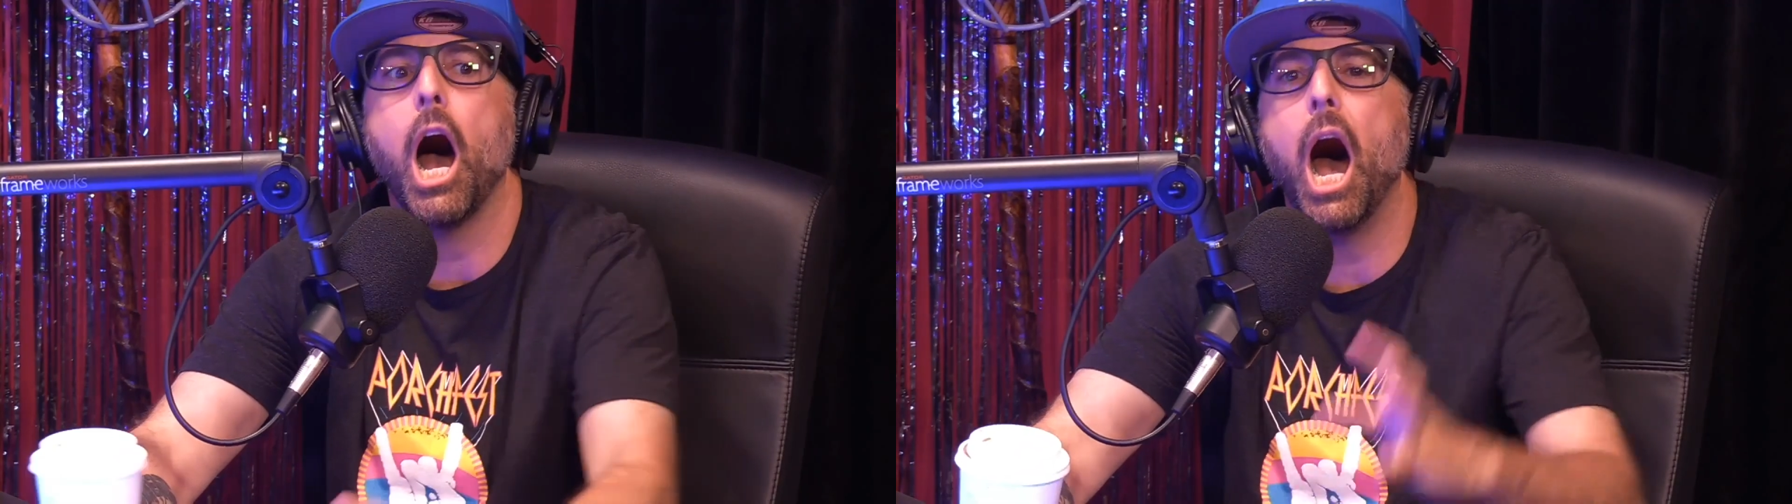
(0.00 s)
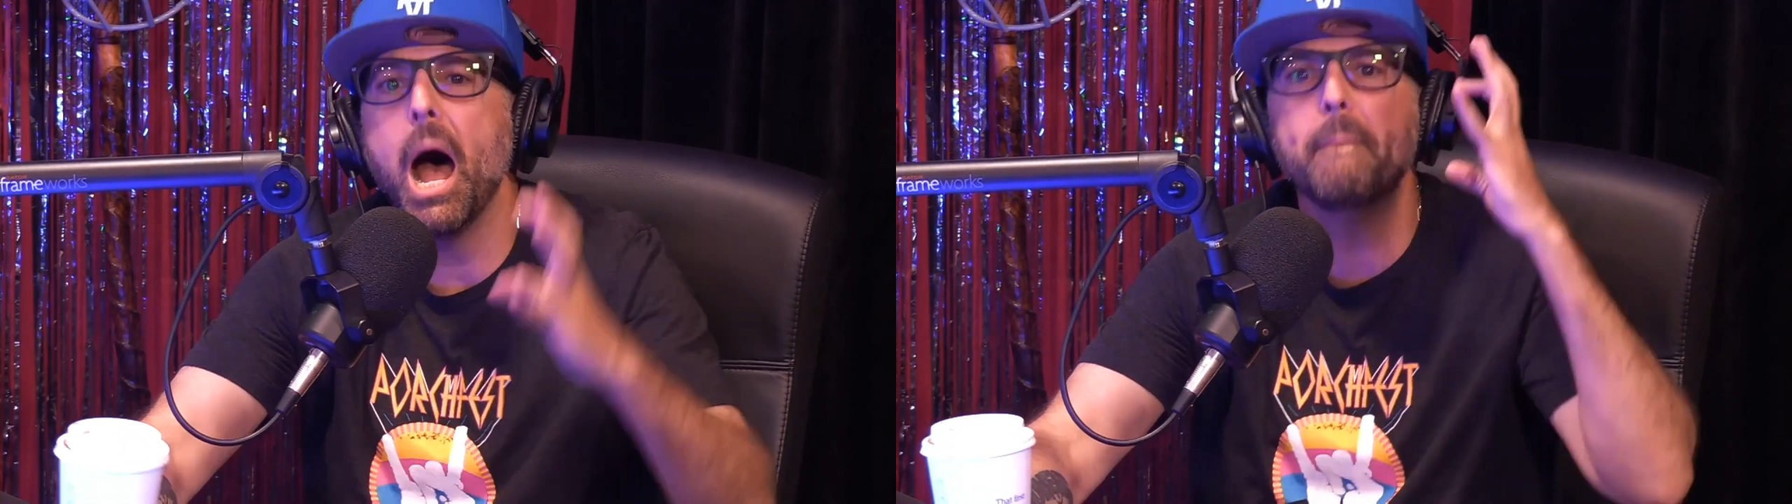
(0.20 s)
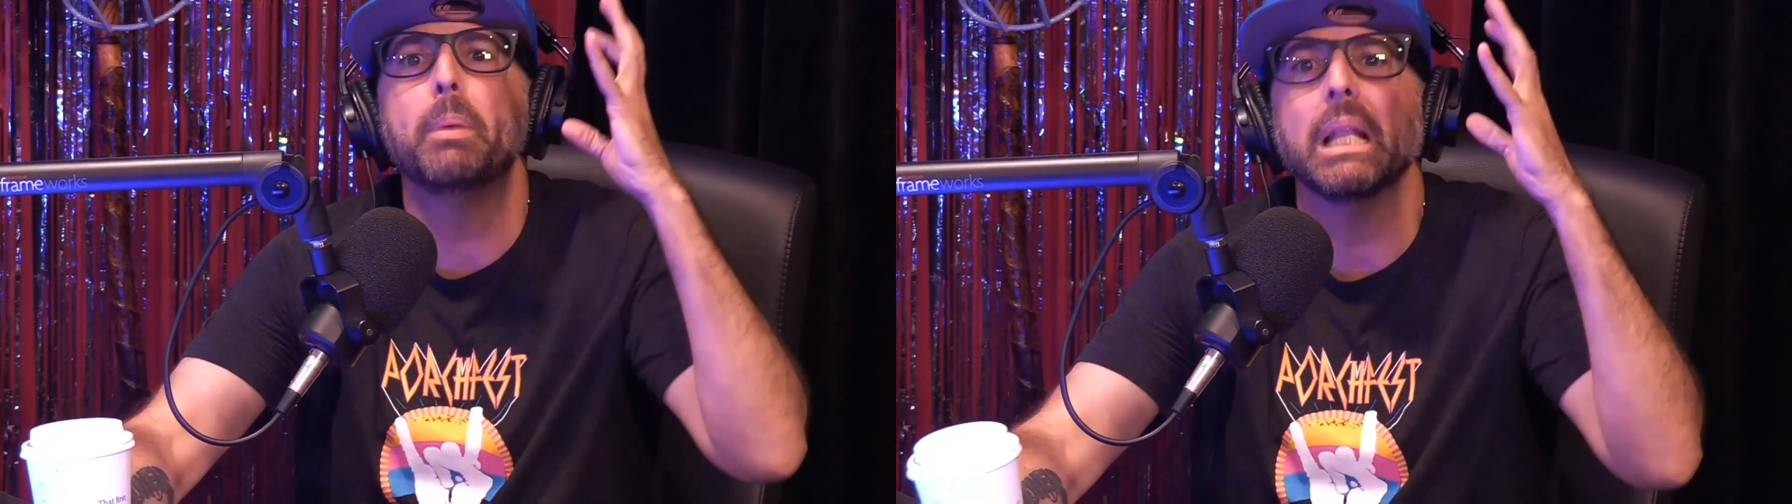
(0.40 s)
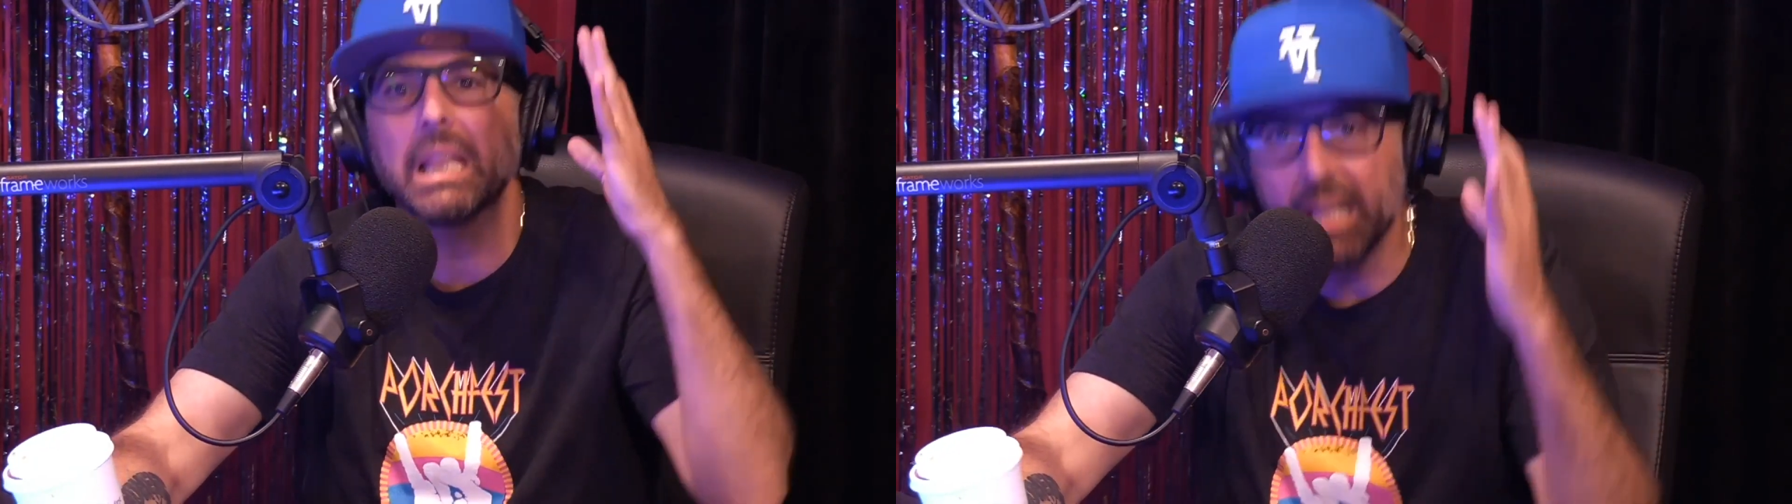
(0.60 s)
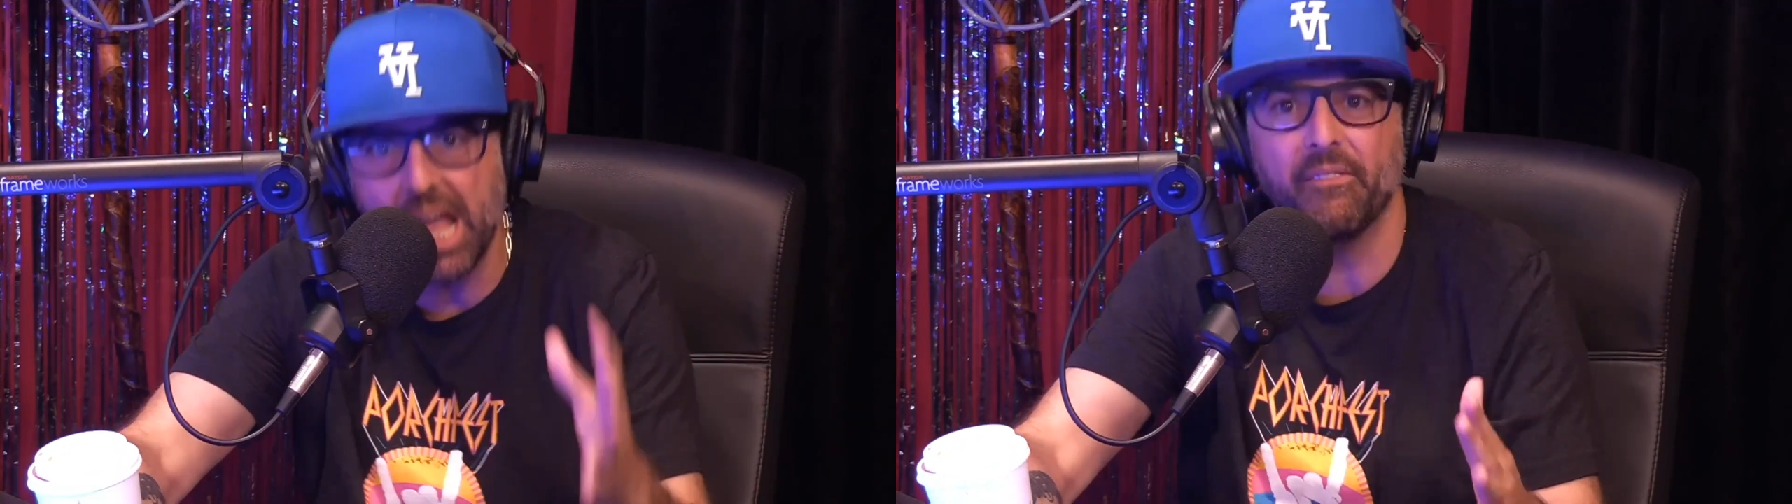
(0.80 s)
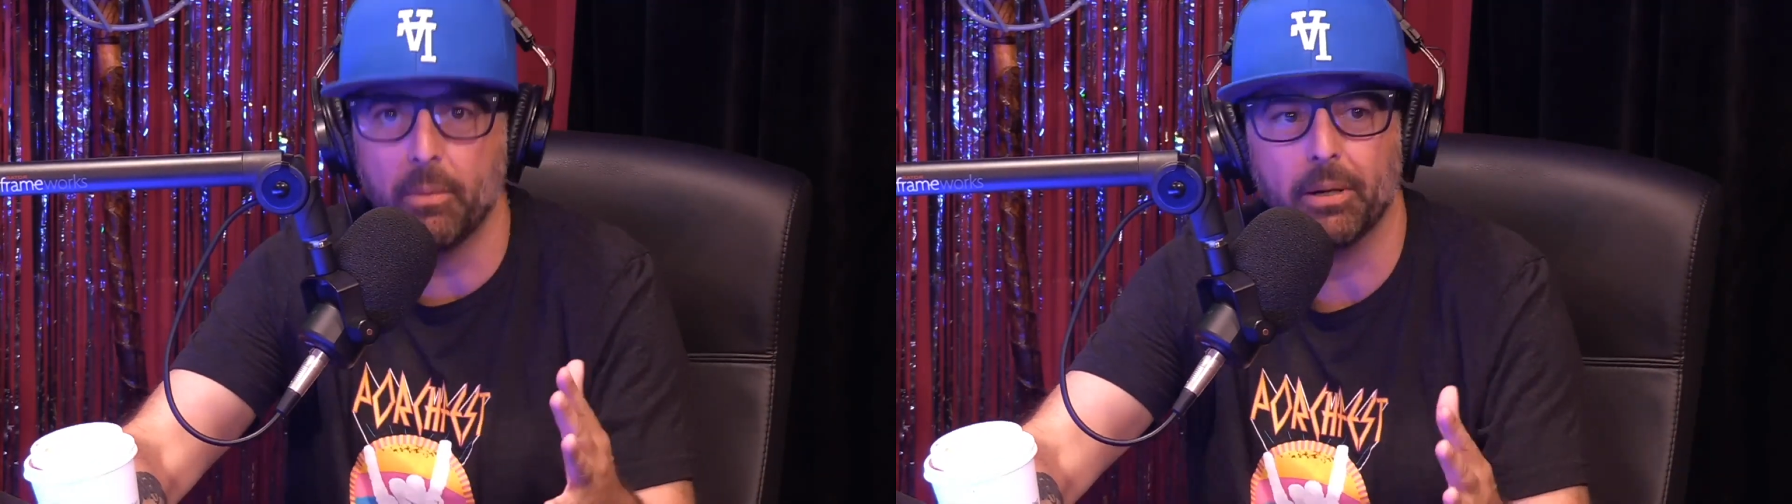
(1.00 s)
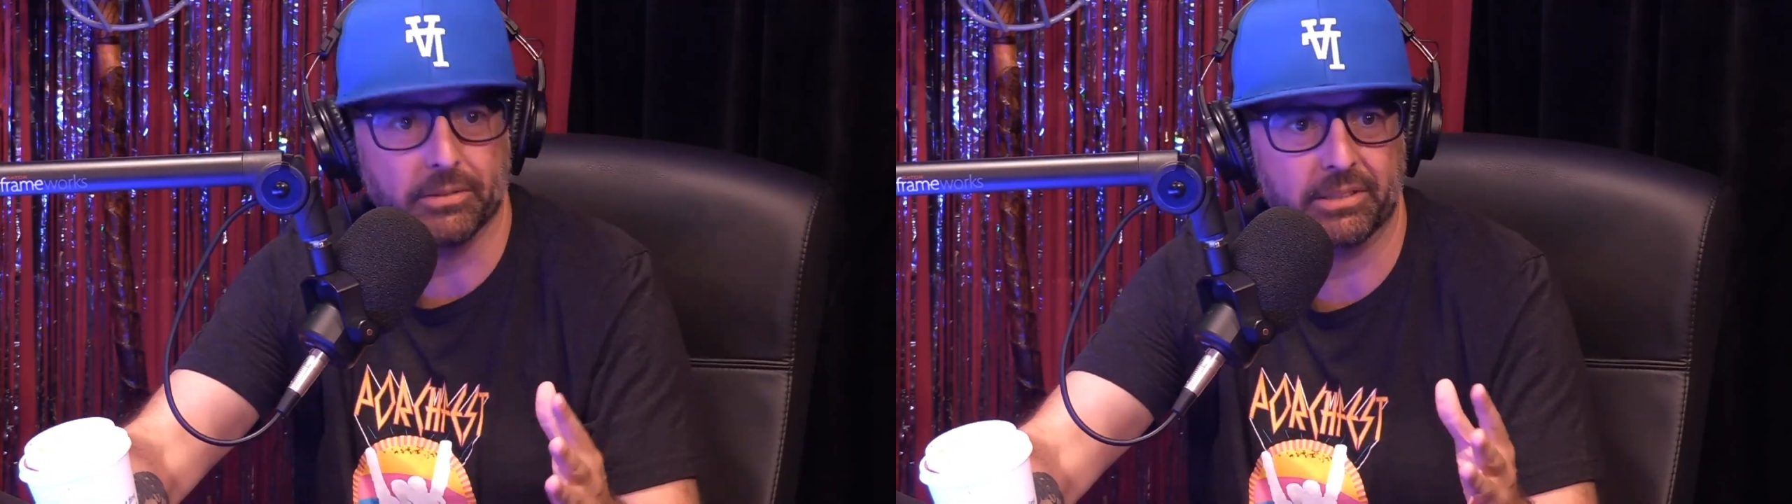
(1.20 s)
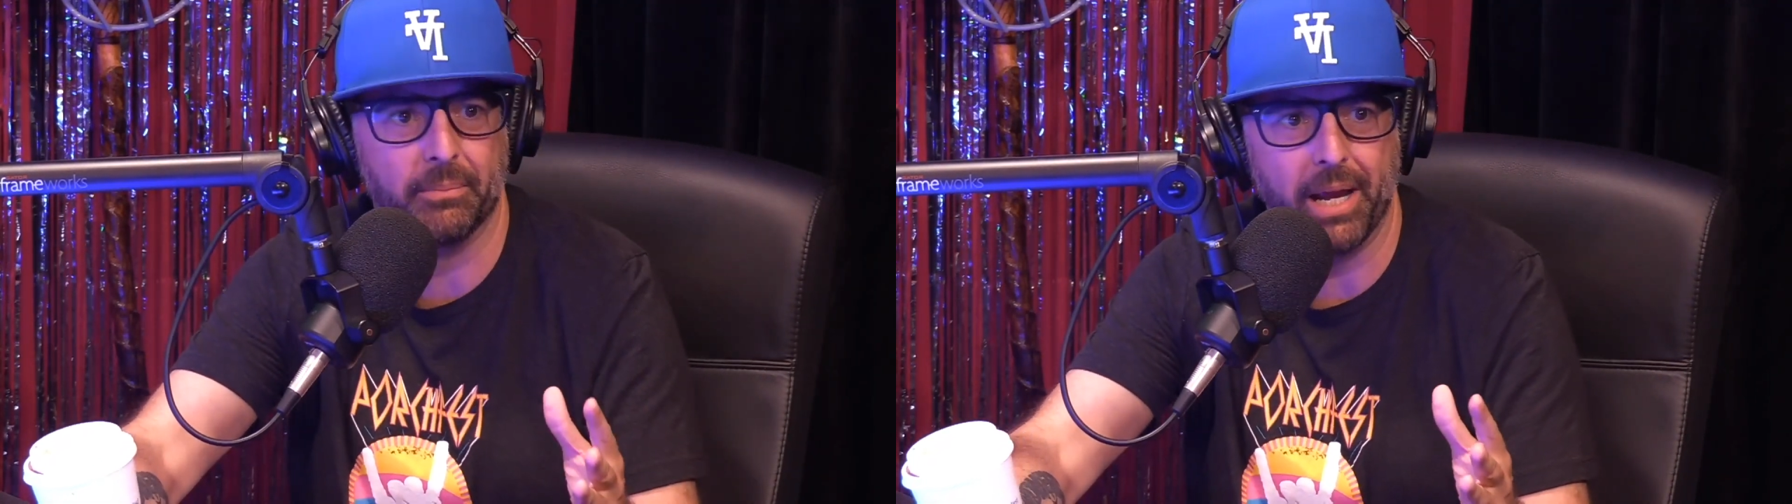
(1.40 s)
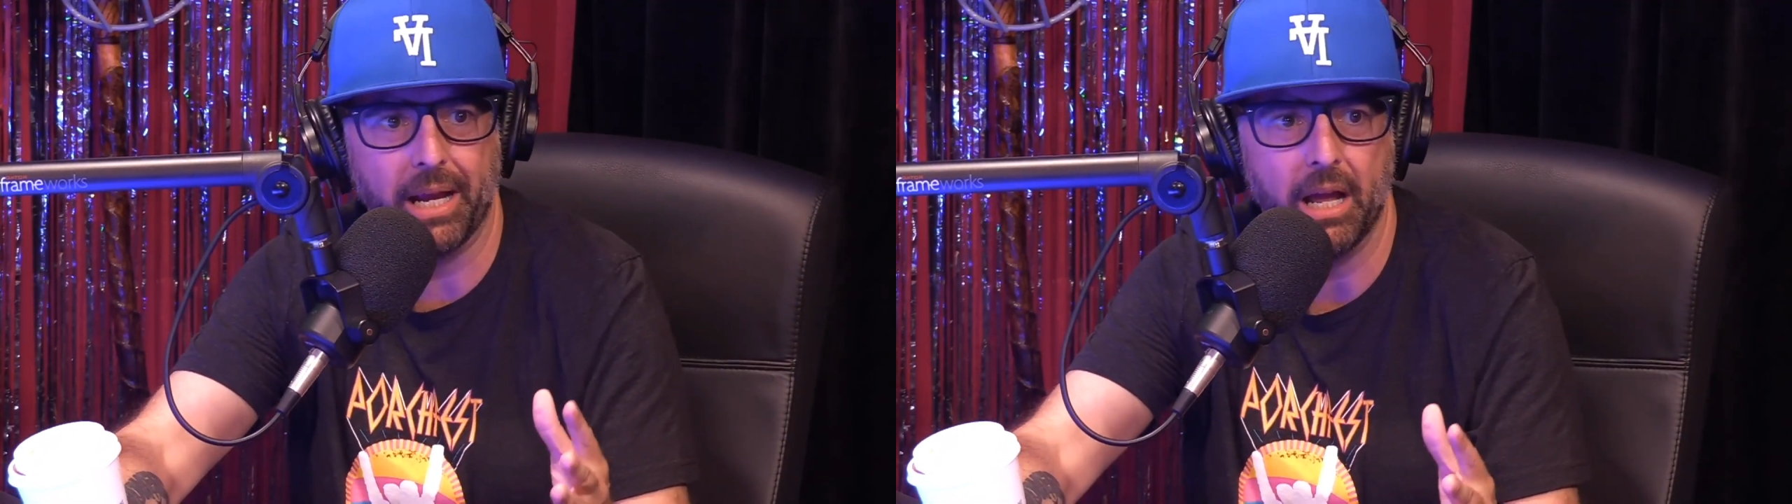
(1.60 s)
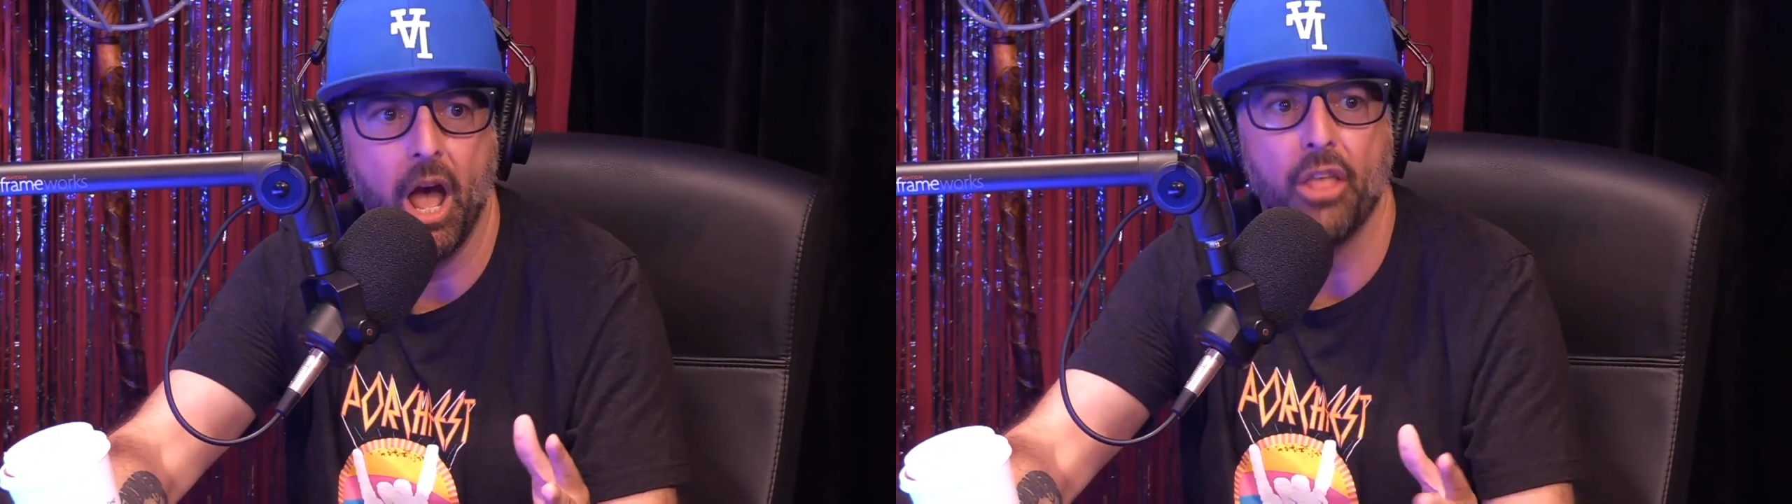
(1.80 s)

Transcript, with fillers: unbelievable to me.